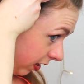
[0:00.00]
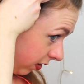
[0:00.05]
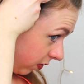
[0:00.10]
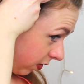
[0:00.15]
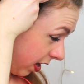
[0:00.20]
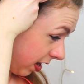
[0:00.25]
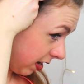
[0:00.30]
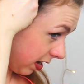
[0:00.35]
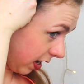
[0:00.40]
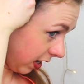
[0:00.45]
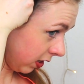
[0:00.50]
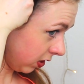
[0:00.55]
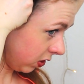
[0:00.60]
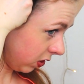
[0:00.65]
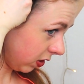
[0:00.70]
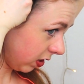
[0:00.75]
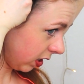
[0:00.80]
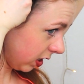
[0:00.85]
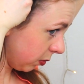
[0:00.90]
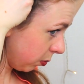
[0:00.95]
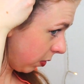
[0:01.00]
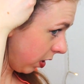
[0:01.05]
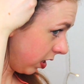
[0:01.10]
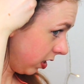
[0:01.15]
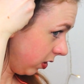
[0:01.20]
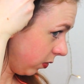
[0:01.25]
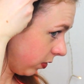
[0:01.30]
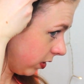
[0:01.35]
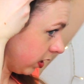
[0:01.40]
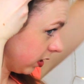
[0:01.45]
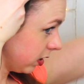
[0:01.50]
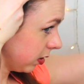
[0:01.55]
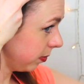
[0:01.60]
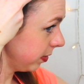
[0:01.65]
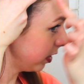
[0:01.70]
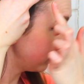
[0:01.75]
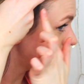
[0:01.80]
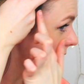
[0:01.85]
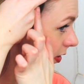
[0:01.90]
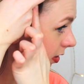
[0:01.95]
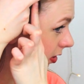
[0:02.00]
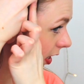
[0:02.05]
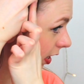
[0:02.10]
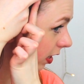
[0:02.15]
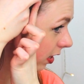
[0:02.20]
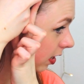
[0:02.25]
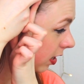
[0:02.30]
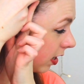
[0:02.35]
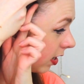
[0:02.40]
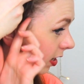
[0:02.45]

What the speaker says: like right next to this braid. You want it to be going like